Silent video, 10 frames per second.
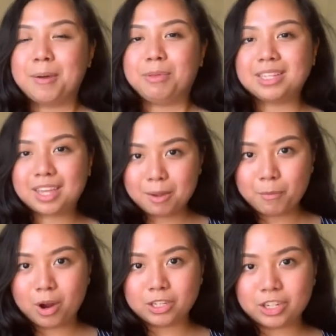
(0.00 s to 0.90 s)
please keep
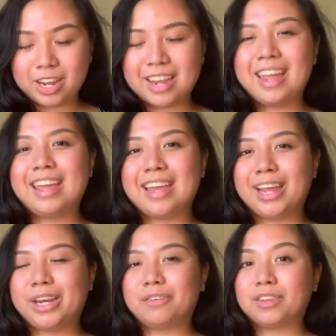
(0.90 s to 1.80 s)
watching,
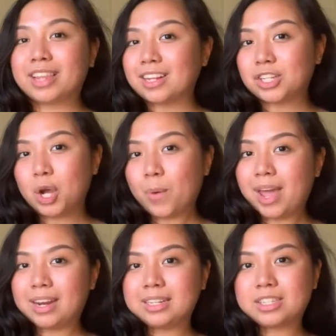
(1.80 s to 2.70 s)
and if you'd like to go
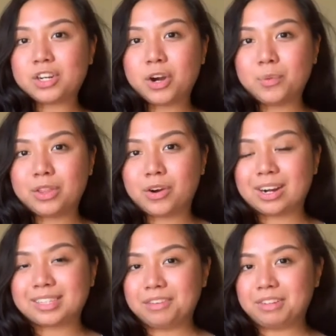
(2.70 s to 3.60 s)
ahead and start with your
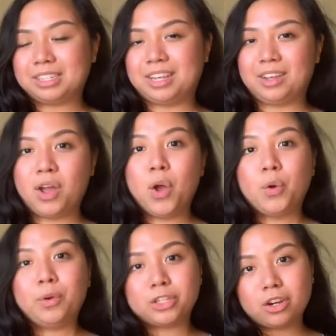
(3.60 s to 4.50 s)
activity,
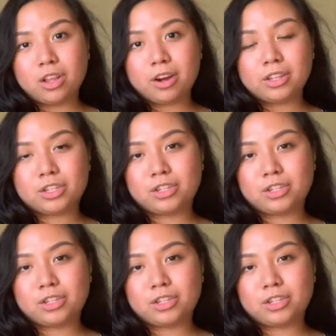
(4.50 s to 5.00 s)
which you're allotted to